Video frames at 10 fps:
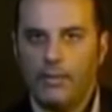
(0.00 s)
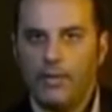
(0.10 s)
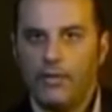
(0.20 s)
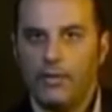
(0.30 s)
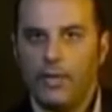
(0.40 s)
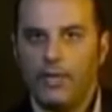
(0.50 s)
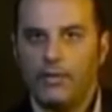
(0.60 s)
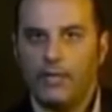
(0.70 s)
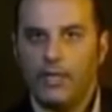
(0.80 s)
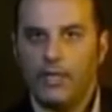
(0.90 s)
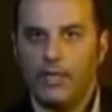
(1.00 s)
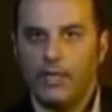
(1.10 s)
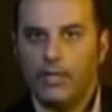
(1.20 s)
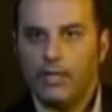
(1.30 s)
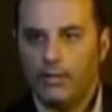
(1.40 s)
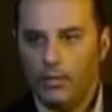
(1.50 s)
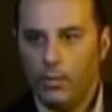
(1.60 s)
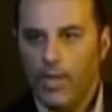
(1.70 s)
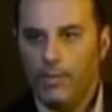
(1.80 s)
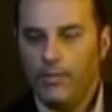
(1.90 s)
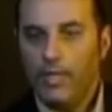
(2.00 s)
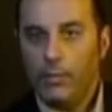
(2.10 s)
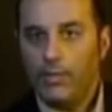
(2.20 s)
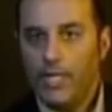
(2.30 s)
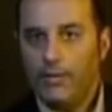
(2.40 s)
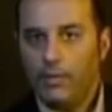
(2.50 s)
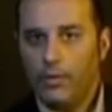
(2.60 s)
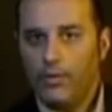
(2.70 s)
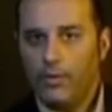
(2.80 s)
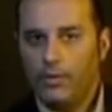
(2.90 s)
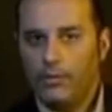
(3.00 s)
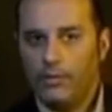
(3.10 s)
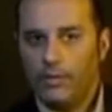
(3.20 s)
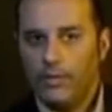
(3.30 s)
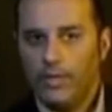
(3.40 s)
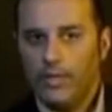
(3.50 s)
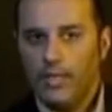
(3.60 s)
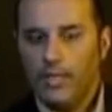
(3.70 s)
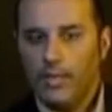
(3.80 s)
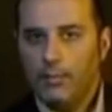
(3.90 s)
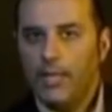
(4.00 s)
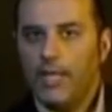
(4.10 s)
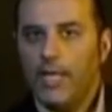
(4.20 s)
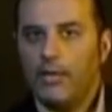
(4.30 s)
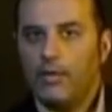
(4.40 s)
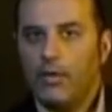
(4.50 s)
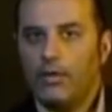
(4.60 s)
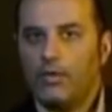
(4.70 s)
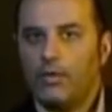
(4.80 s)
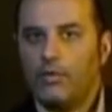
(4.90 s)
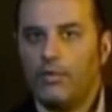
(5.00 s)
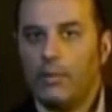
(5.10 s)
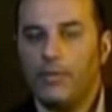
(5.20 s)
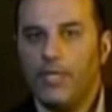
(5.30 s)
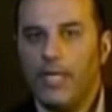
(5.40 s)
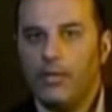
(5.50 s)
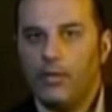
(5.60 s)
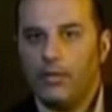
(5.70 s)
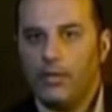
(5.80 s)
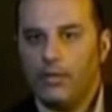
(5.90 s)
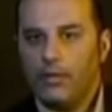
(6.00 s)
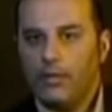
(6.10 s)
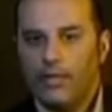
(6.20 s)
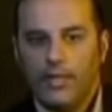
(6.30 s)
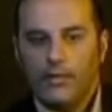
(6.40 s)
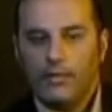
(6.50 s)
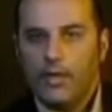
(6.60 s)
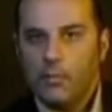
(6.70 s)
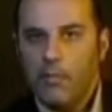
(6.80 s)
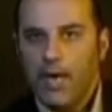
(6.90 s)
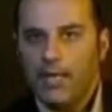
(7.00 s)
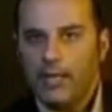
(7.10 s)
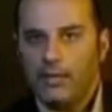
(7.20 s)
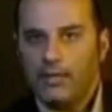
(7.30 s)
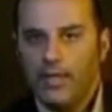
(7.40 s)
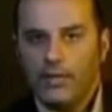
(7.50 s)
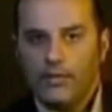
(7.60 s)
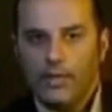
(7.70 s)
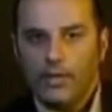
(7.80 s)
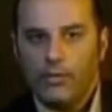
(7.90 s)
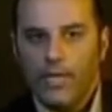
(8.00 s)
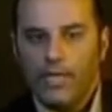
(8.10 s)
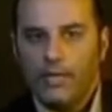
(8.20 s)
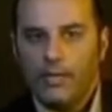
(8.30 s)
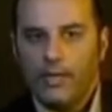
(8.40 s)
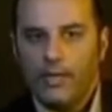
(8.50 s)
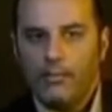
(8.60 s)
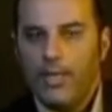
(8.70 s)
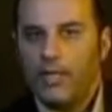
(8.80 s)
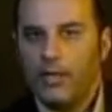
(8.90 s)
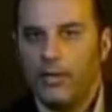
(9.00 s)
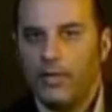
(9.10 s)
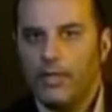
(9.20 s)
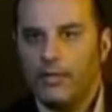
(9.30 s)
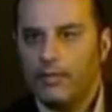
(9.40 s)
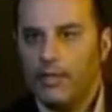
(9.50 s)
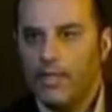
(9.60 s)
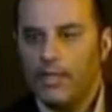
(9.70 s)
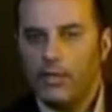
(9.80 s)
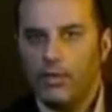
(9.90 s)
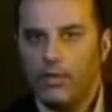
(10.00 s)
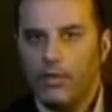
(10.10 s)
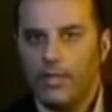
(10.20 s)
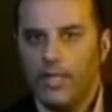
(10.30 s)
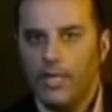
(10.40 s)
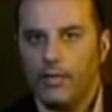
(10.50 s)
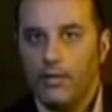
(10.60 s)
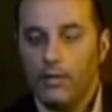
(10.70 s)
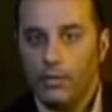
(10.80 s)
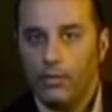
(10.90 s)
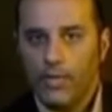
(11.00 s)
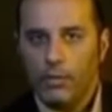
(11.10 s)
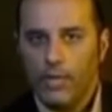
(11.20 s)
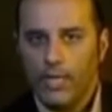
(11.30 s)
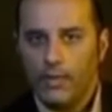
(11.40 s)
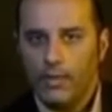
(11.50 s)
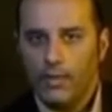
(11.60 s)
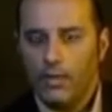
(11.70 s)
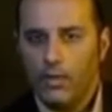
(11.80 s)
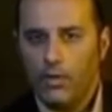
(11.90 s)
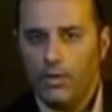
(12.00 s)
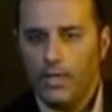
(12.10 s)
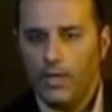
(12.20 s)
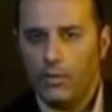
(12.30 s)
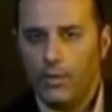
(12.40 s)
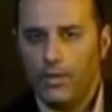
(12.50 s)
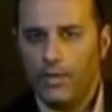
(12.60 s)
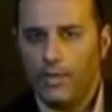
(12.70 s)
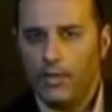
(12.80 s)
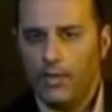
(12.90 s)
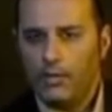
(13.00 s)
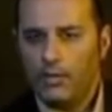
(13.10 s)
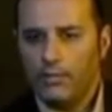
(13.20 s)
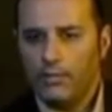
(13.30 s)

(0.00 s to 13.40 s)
about sequestering the weaponry that was left over, but they had to also subjugate the whole earth. They had to start mining, they had to start creating the metallurgy and getting the ores together to recreate all the hardware that they had lost.